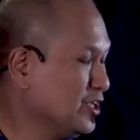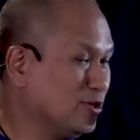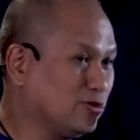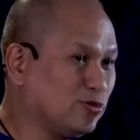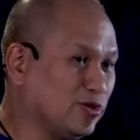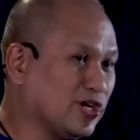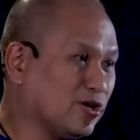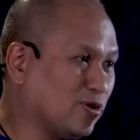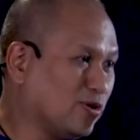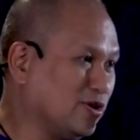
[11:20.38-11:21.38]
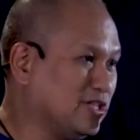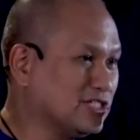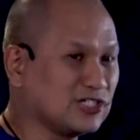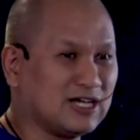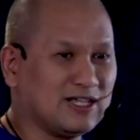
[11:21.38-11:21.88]
yung 2-year-old
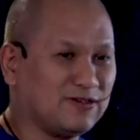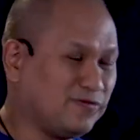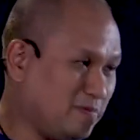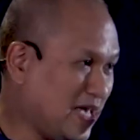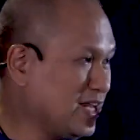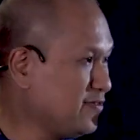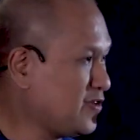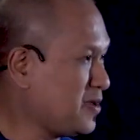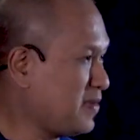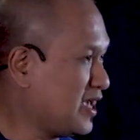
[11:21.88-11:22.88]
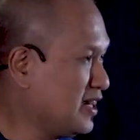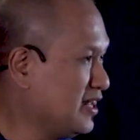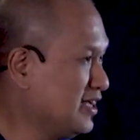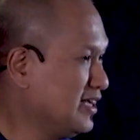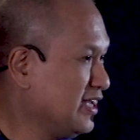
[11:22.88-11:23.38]
at saka male and female,
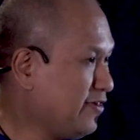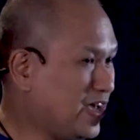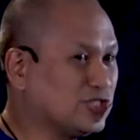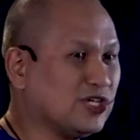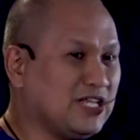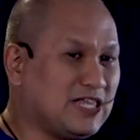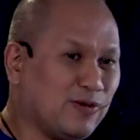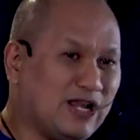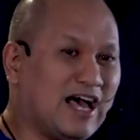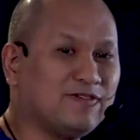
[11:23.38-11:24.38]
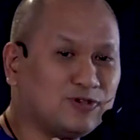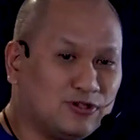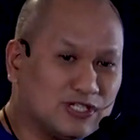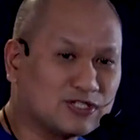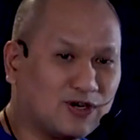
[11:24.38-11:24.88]
eventually they will have to
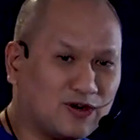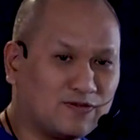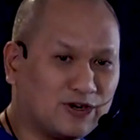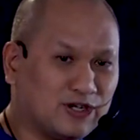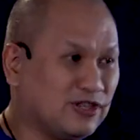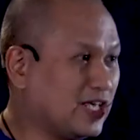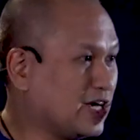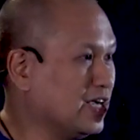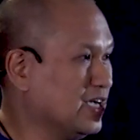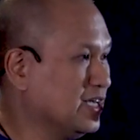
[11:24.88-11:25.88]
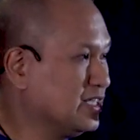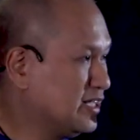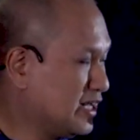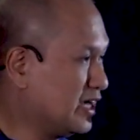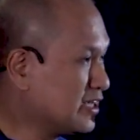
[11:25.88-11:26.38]
discover their
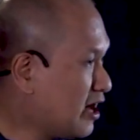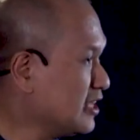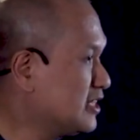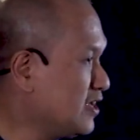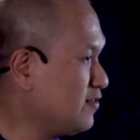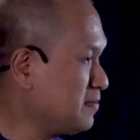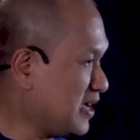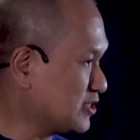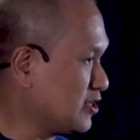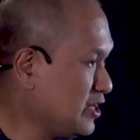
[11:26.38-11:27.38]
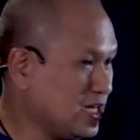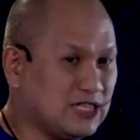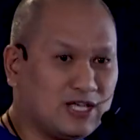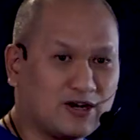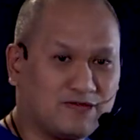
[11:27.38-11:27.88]
God-given
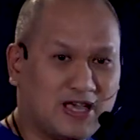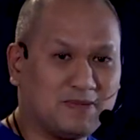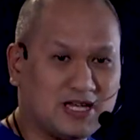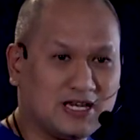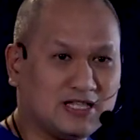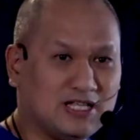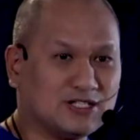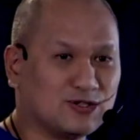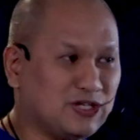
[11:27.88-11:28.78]
masculinity or femininity. So